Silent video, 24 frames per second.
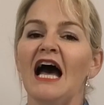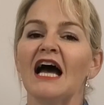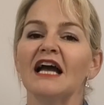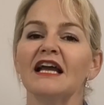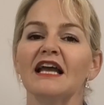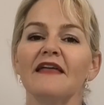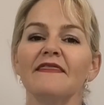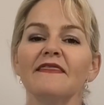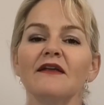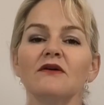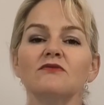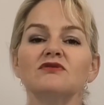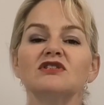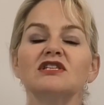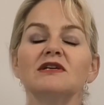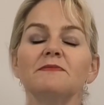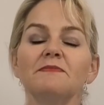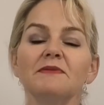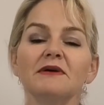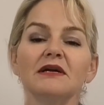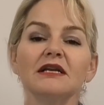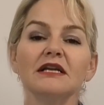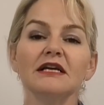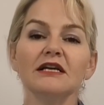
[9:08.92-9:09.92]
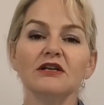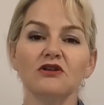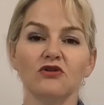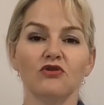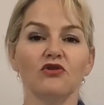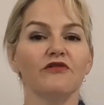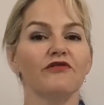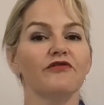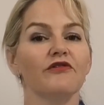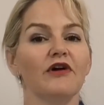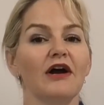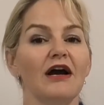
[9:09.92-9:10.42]
Again, they'll typically
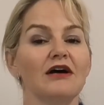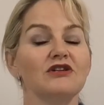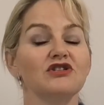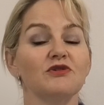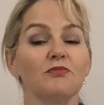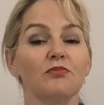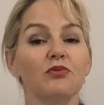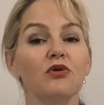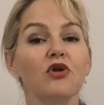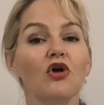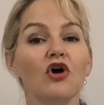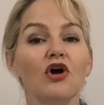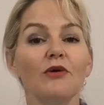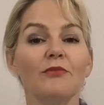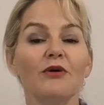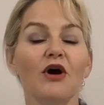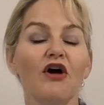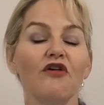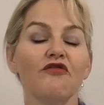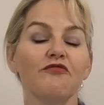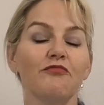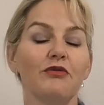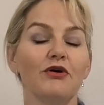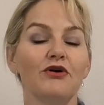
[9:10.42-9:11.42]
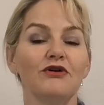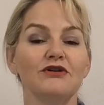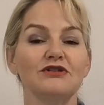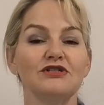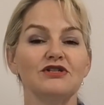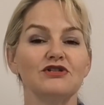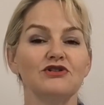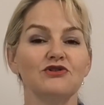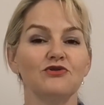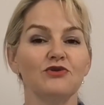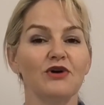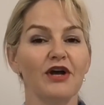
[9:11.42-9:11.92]
look for our Diploma of
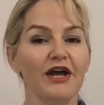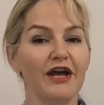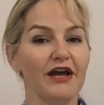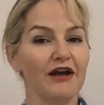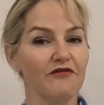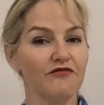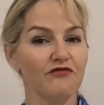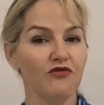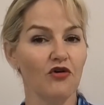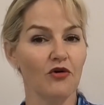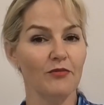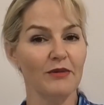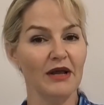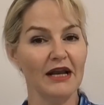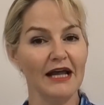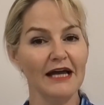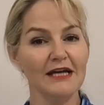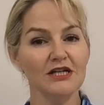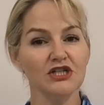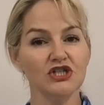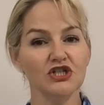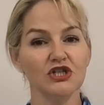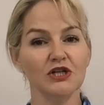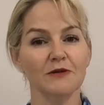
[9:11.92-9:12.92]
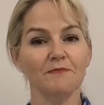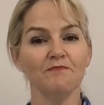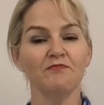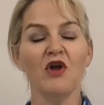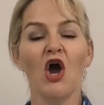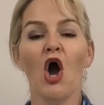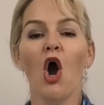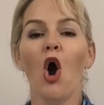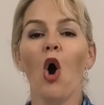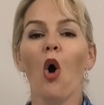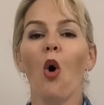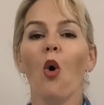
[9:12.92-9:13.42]
Personal Care Formulation,
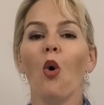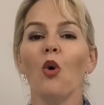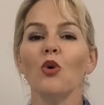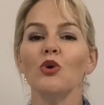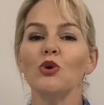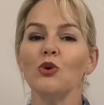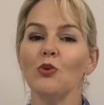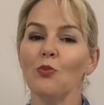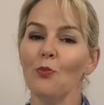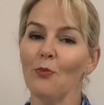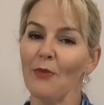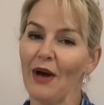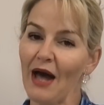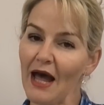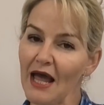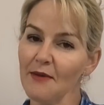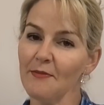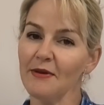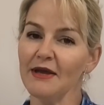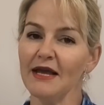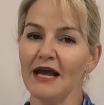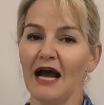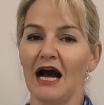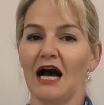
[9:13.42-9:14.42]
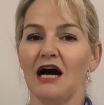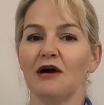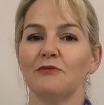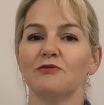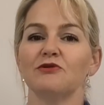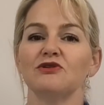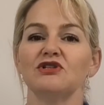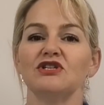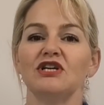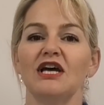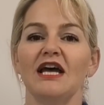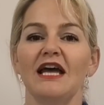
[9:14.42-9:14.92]
or you may be
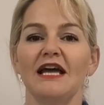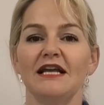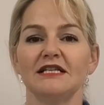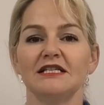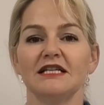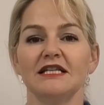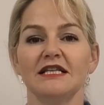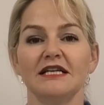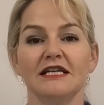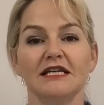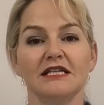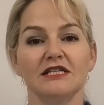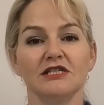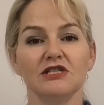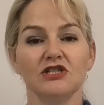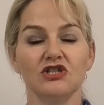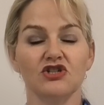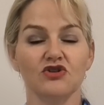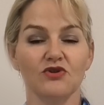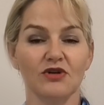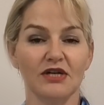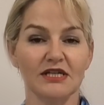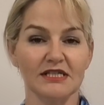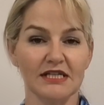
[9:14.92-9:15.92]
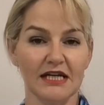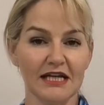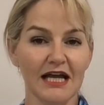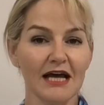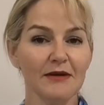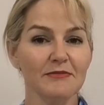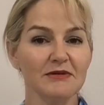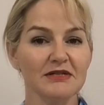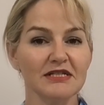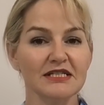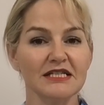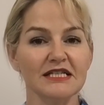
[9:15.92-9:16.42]
able to enter the industry as a
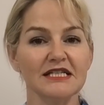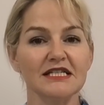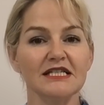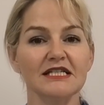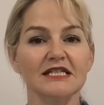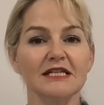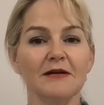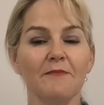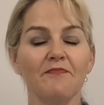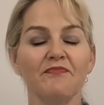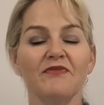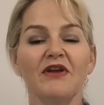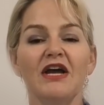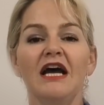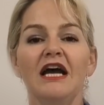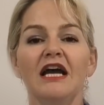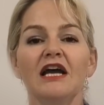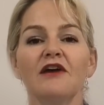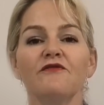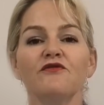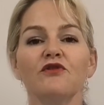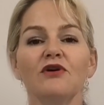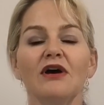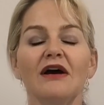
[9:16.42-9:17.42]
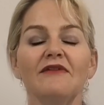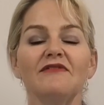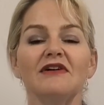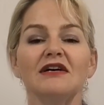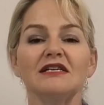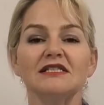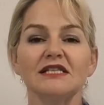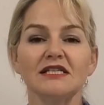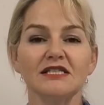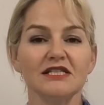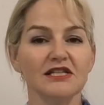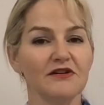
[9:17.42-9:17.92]
lab assistant if you have
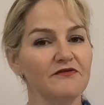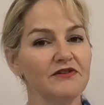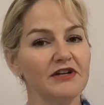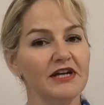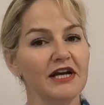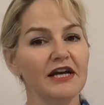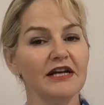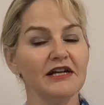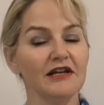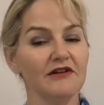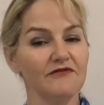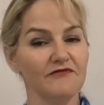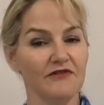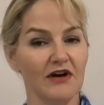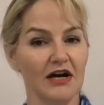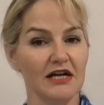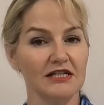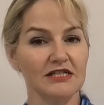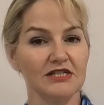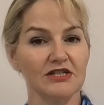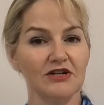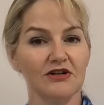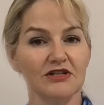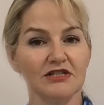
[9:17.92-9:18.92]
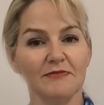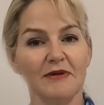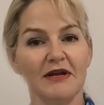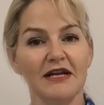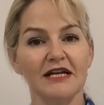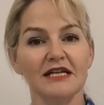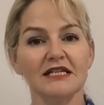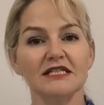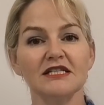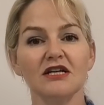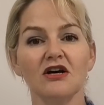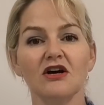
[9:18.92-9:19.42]
our Certificate in Advanced
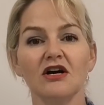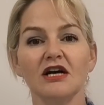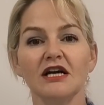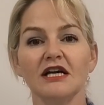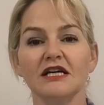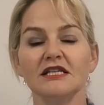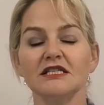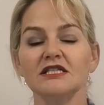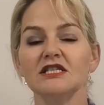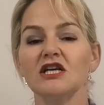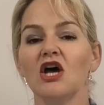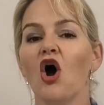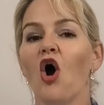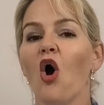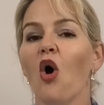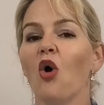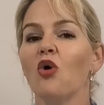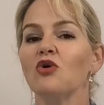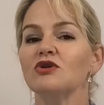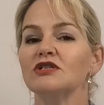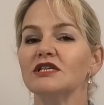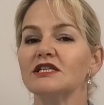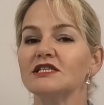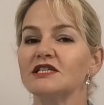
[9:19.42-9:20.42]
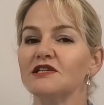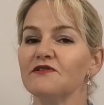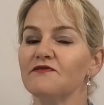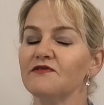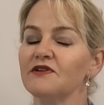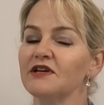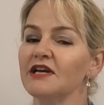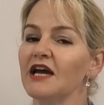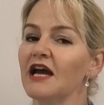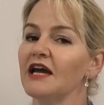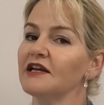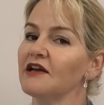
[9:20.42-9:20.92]
Cosmetic Science or
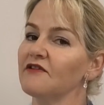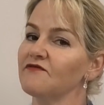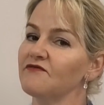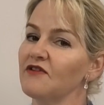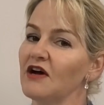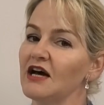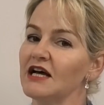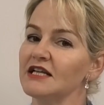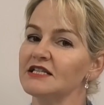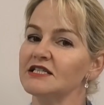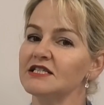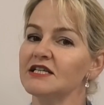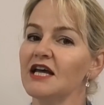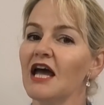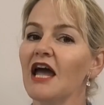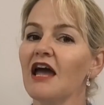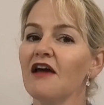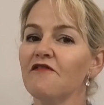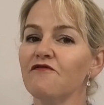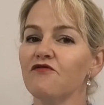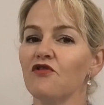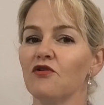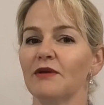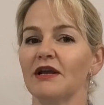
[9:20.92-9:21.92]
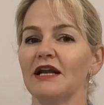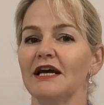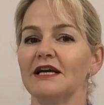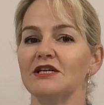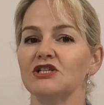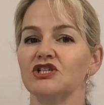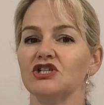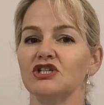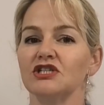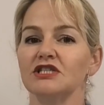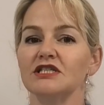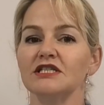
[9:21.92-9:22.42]
Certificate in Advanced Hair
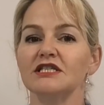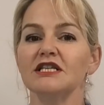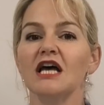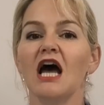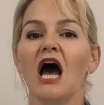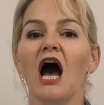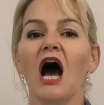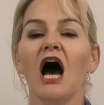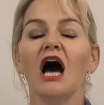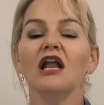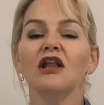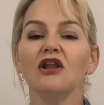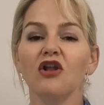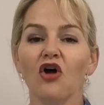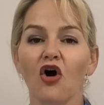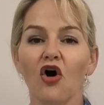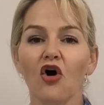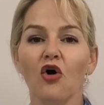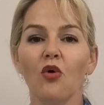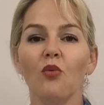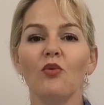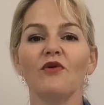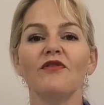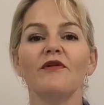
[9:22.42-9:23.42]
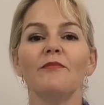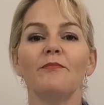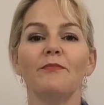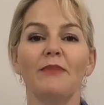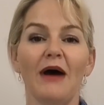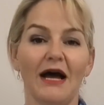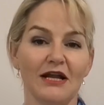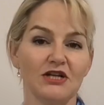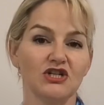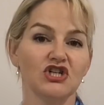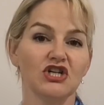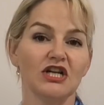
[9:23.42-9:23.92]
Formulations, along with a
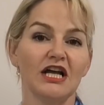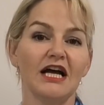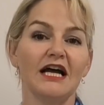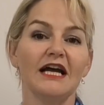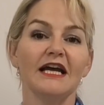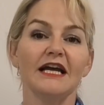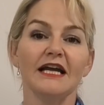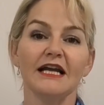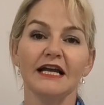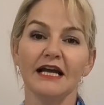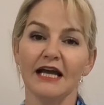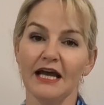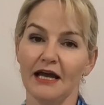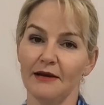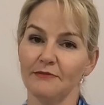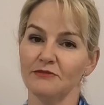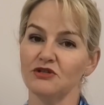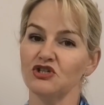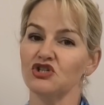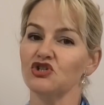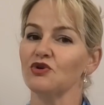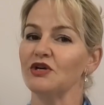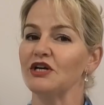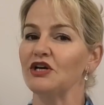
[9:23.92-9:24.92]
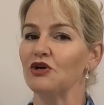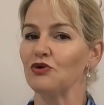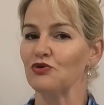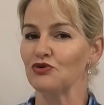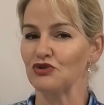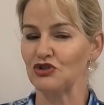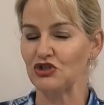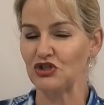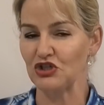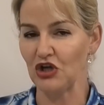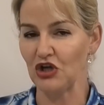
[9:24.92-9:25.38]
Bachelor in Chemistry or